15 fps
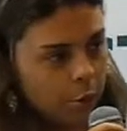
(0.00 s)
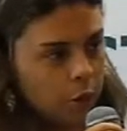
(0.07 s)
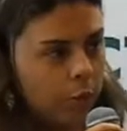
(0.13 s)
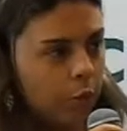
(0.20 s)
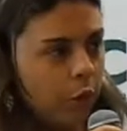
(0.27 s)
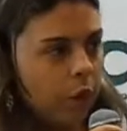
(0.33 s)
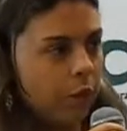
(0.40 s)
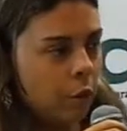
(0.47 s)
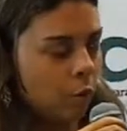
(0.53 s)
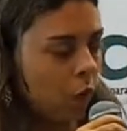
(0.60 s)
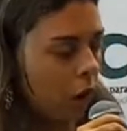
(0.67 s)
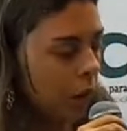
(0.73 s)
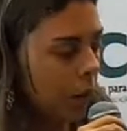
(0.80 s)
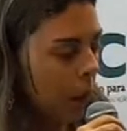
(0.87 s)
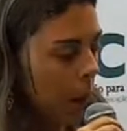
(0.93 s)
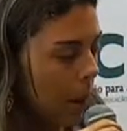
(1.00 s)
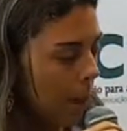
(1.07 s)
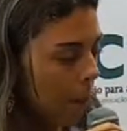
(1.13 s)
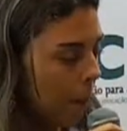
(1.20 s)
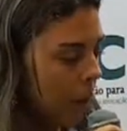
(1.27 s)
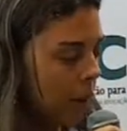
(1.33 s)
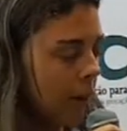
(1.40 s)
to the previous one,
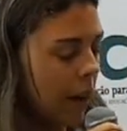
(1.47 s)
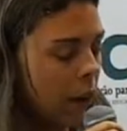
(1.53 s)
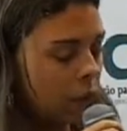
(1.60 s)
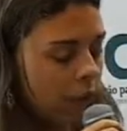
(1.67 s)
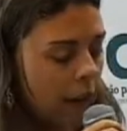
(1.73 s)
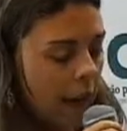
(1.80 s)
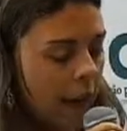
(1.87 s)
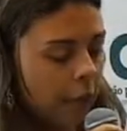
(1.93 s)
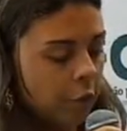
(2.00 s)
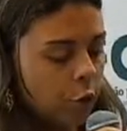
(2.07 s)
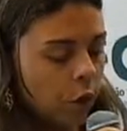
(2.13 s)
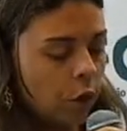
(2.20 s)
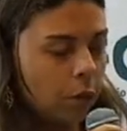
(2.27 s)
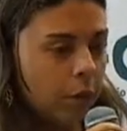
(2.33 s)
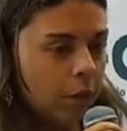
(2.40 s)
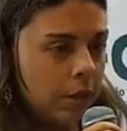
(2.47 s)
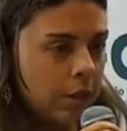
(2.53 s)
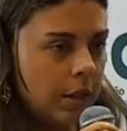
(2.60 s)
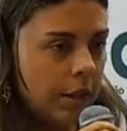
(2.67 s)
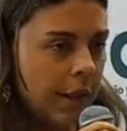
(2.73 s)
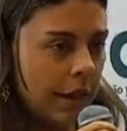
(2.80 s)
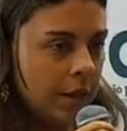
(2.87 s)
but now they have to accomplish
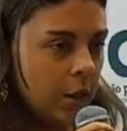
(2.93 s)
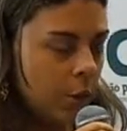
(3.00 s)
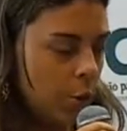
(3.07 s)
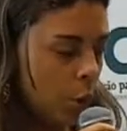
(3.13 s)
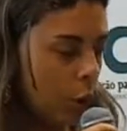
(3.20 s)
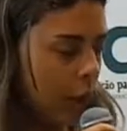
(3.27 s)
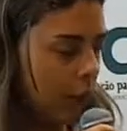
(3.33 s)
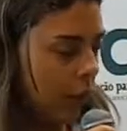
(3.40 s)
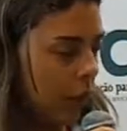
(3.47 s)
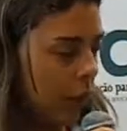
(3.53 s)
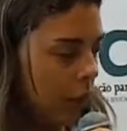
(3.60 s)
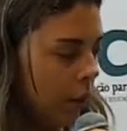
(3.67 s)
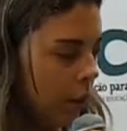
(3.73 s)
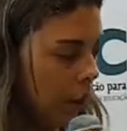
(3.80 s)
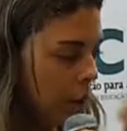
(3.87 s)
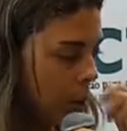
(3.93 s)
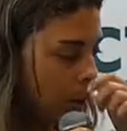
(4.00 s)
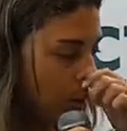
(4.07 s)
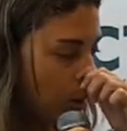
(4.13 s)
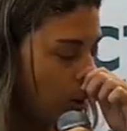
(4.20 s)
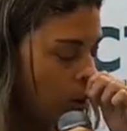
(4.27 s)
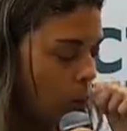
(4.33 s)
the task jointly.
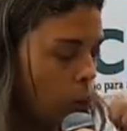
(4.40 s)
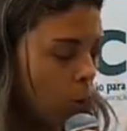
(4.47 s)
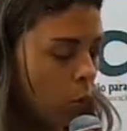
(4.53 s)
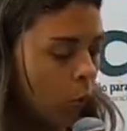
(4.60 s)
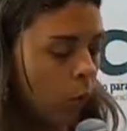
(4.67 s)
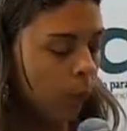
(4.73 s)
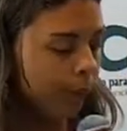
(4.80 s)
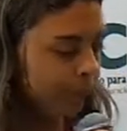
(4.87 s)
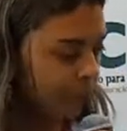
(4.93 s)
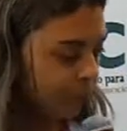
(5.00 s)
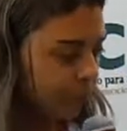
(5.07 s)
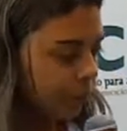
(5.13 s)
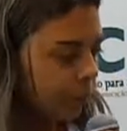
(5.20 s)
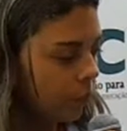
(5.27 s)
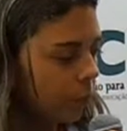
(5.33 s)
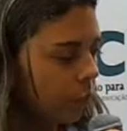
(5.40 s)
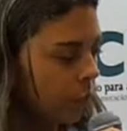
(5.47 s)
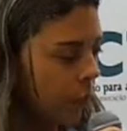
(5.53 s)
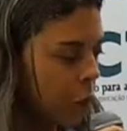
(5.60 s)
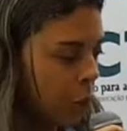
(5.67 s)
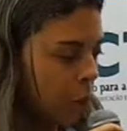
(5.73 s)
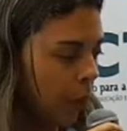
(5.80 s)
So
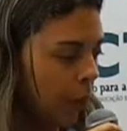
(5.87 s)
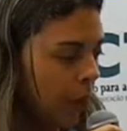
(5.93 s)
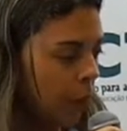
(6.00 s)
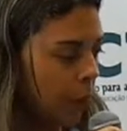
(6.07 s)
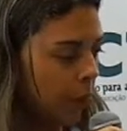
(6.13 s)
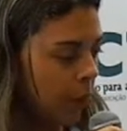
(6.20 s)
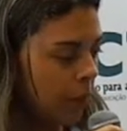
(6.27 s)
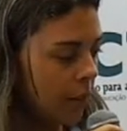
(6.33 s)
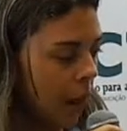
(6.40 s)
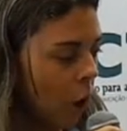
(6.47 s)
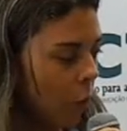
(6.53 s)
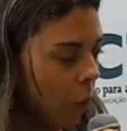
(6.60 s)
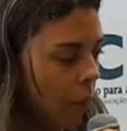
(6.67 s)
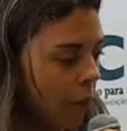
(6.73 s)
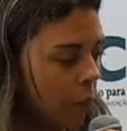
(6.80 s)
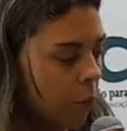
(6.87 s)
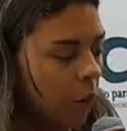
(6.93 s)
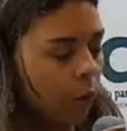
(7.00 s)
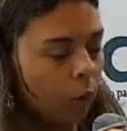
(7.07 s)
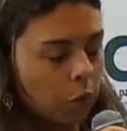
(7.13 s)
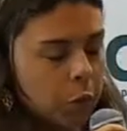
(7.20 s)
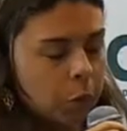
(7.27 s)
each player plays all
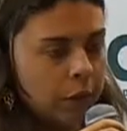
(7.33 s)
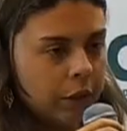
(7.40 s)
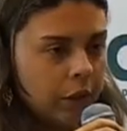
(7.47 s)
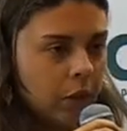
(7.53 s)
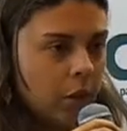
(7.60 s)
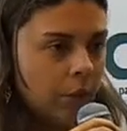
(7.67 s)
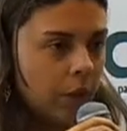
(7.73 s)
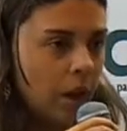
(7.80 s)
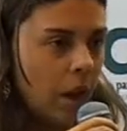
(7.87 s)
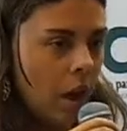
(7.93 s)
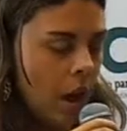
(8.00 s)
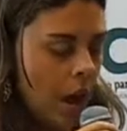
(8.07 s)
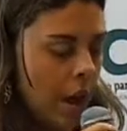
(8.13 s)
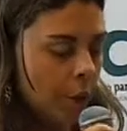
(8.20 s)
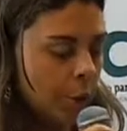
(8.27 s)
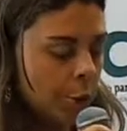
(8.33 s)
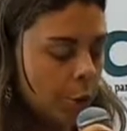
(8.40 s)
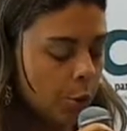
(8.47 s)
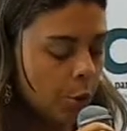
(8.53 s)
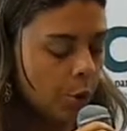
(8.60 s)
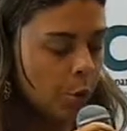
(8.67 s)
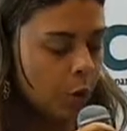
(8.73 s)
possible roles per turn. And
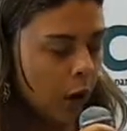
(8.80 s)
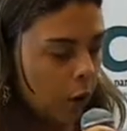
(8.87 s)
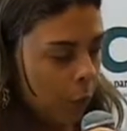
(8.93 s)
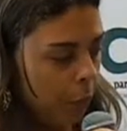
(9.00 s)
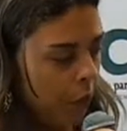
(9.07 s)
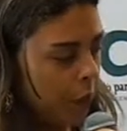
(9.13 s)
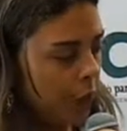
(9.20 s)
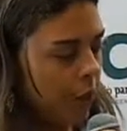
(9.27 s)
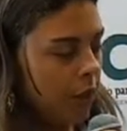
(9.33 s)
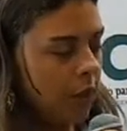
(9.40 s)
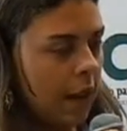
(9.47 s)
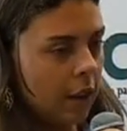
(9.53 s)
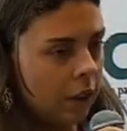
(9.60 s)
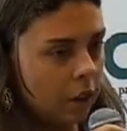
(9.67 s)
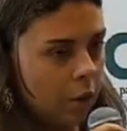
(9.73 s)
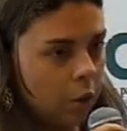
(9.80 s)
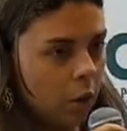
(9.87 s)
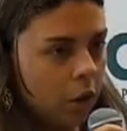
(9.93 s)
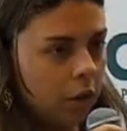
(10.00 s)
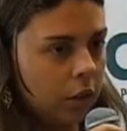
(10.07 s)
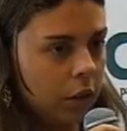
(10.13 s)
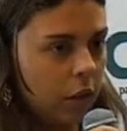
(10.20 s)
to accomplish this task
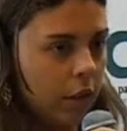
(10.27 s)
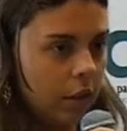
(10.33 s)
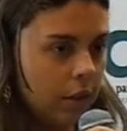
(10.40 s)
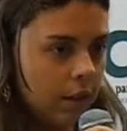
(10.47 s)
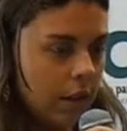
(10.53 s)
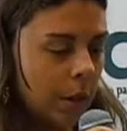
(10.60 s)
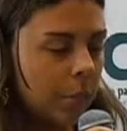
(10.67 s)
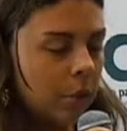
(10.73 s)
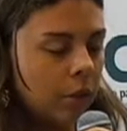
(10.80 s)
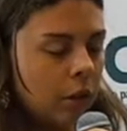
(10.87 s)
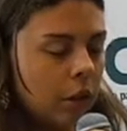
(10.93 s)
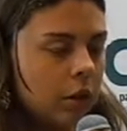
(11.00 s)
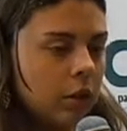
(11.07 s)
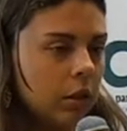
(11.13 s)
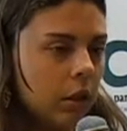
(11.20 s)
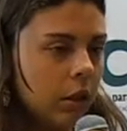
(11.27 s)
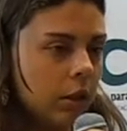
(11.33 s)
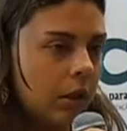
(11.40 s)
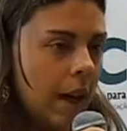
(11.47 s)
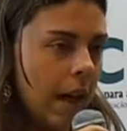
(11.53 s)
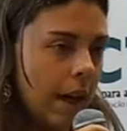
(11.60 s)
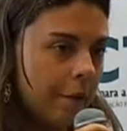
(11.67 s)
jointly, in the same turn,
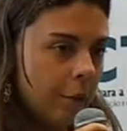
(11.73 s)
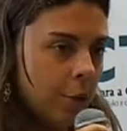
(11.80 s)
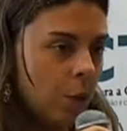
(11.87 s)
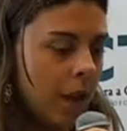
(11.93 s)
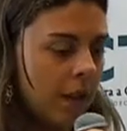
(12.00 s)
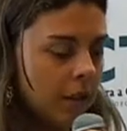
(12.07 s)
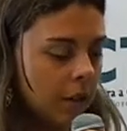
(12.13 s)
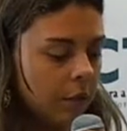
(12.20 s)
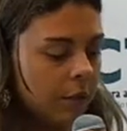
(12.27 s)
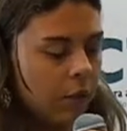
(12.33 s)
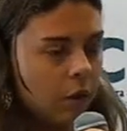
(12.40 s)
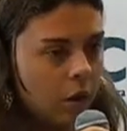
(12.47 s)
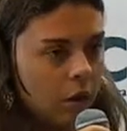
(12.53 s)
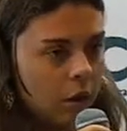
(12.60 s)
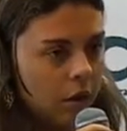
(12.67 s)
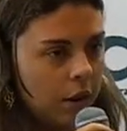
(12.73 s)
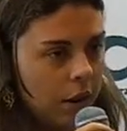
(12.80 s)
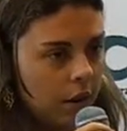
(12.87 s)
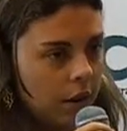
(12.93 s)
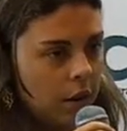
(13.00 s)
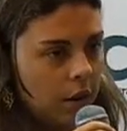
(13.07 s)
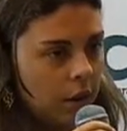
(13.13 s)
they have to ask for
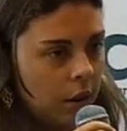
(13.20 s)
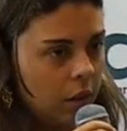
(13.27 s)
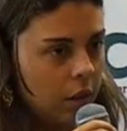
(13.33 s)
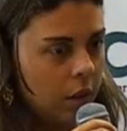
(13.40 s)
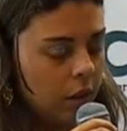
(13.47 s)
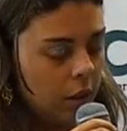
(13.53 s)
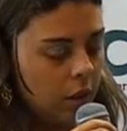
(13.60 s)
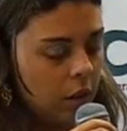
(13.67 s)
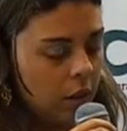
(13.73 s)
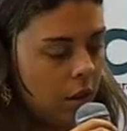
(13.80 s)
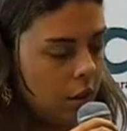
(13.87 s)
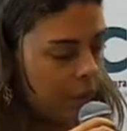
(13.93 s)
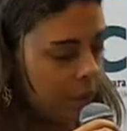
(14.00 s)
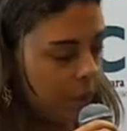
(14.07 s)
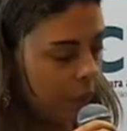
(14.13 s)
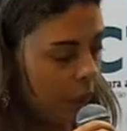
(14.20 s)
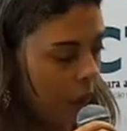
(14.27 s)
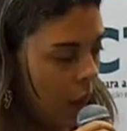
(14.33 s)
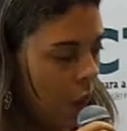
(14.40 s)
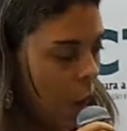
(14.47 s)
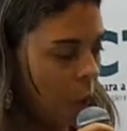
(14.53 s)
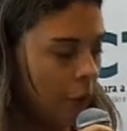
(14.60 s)
the
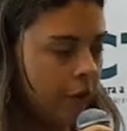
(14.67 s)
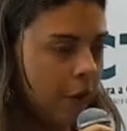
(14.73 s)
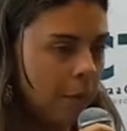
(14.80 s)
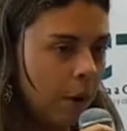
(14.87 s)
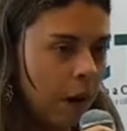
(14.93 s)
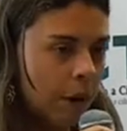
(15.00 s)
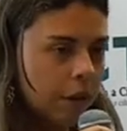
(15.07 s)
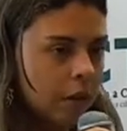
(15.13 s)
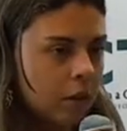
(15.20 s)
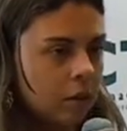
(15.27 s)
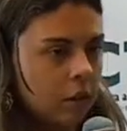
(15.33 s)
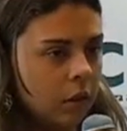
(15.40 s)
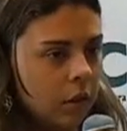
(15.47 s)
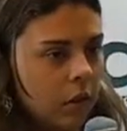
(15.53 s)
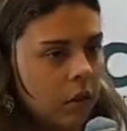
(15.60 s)
help of the partner,